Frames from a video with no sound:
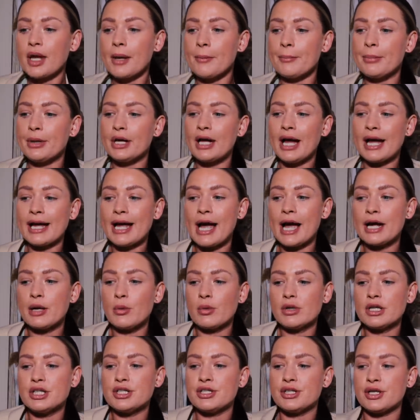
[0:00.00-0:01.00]
But I kind
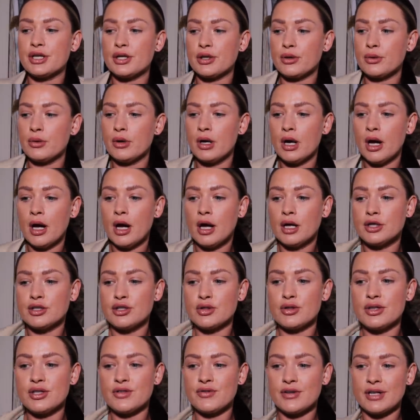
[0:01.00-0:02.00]
of wanted to
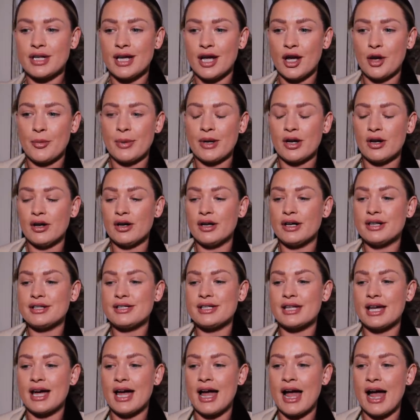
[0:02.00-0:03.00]
do this video
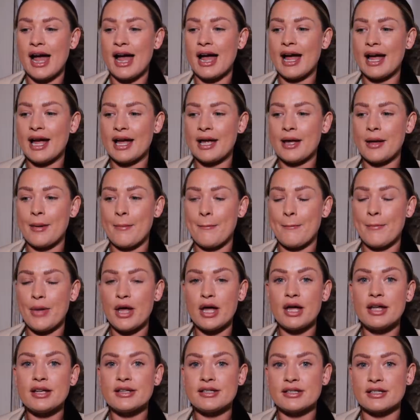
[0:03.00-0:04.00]
because I
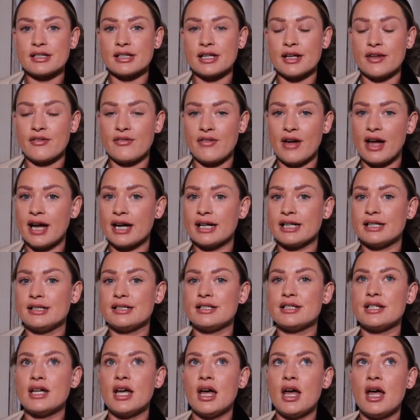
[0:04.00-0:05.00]
personally
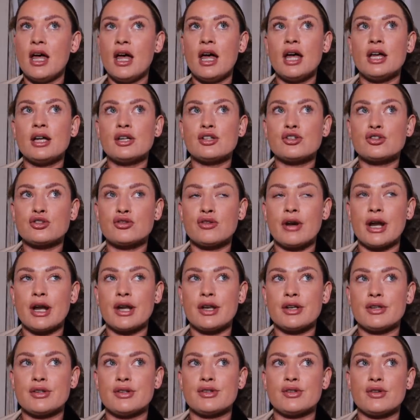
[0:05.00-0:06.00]
find
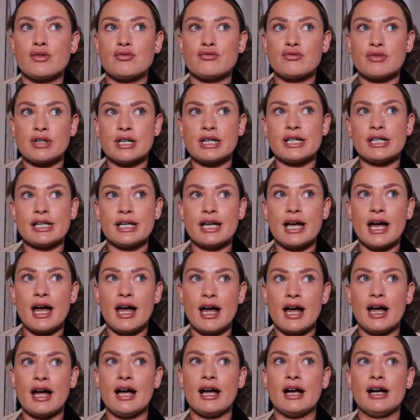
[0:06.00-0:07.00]
trends really
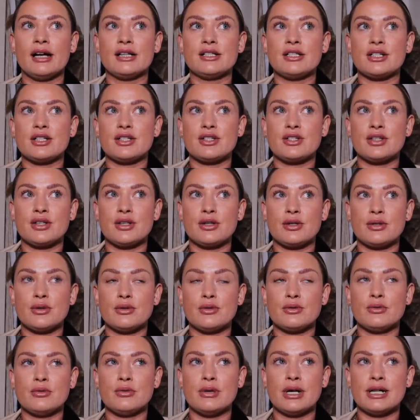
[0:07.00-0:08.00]
hard
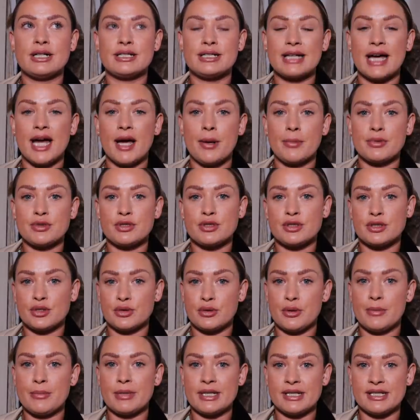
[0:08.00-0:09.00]
to adapt
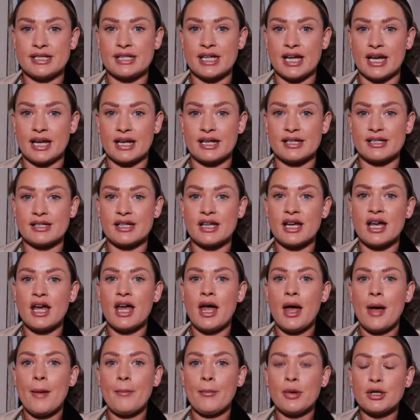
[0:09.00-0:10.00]
to a mid-size
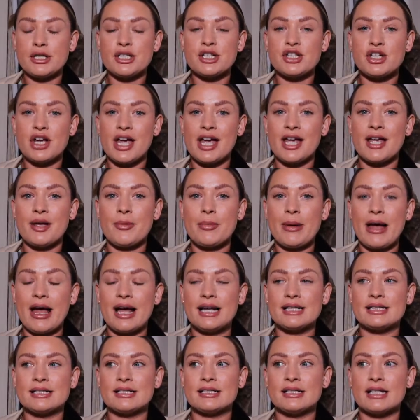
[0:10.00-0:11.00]
body shape.
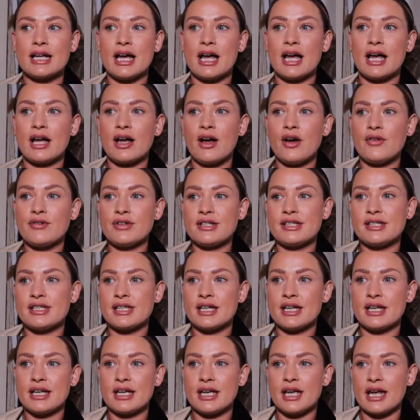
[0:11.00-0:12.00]
And
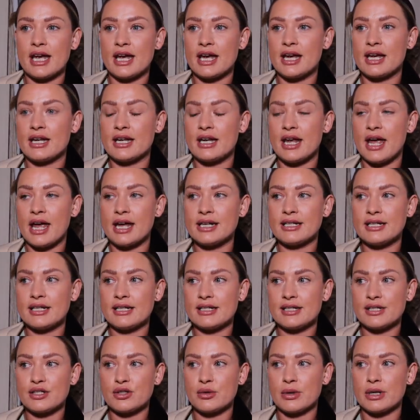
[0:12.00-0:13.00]
obviously, in
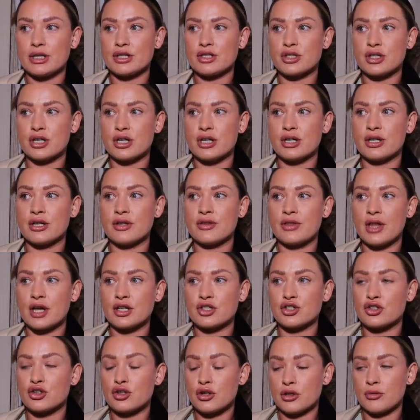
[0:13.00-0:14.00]
any situation,
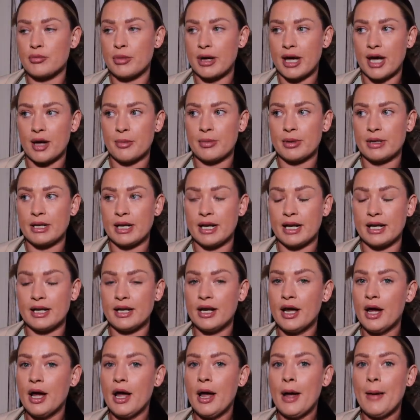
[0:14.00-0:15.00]
that shouldn't be
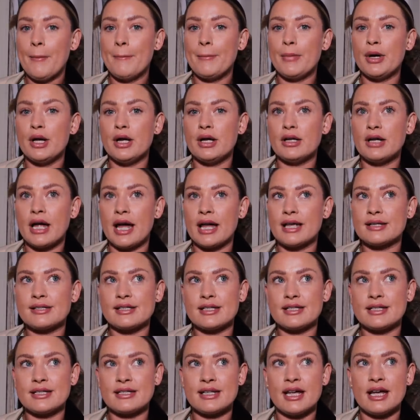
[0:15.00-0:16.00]
happening. But as
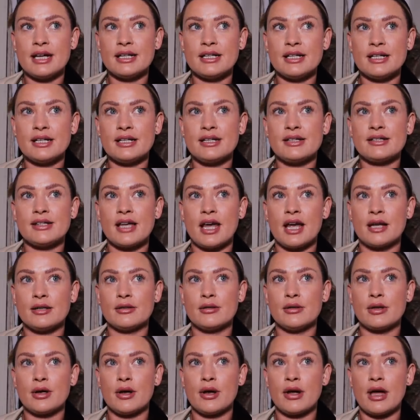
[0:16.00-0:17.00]
designers
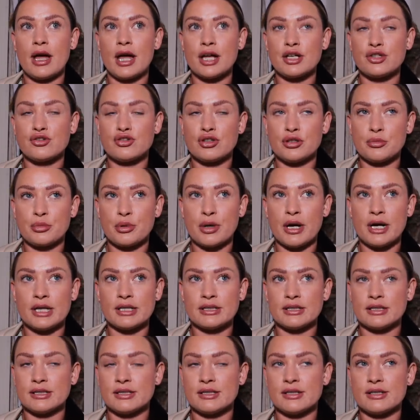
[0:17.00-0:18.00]
and high street
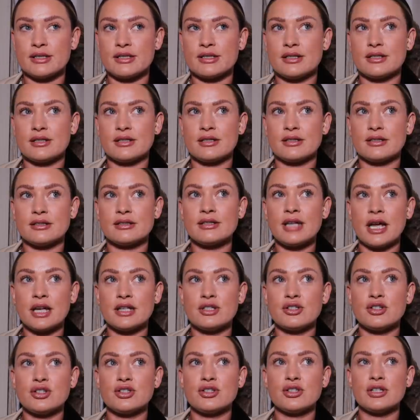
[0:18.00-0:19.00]
brands
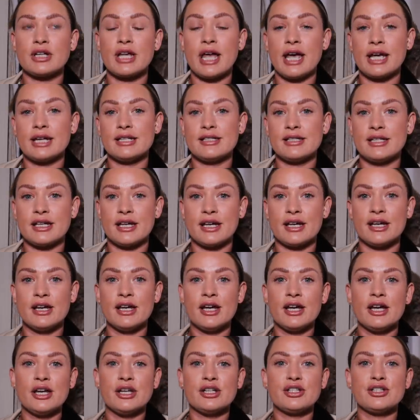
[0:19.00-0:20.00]
tend to cater
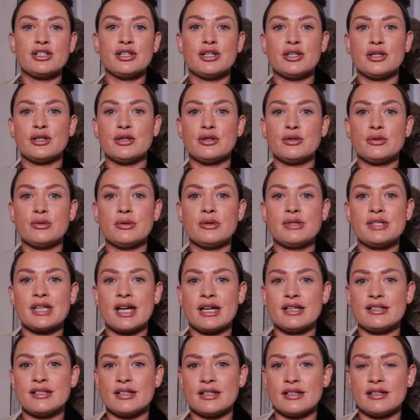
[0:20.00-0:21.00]
to
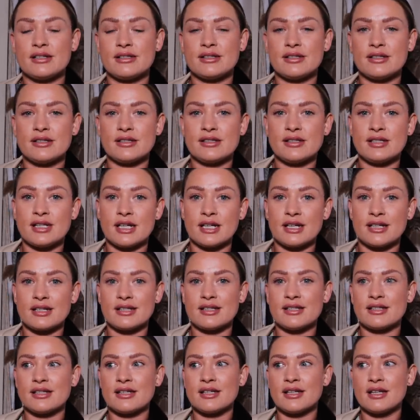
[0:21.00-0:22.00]
sizes
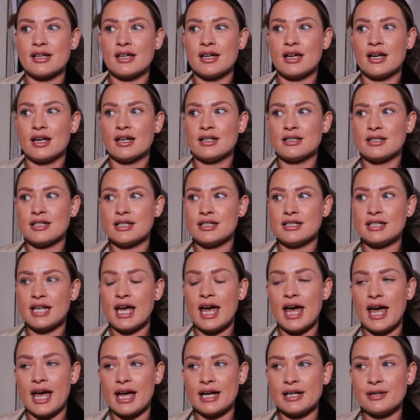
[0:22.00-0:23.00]
6 to
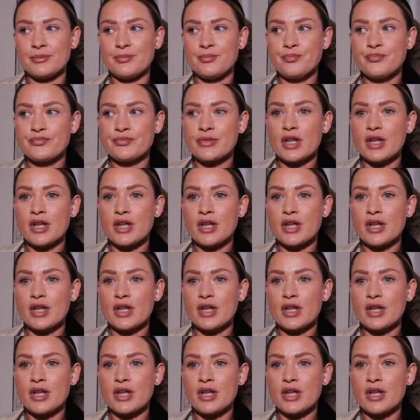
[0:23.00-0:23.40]
10,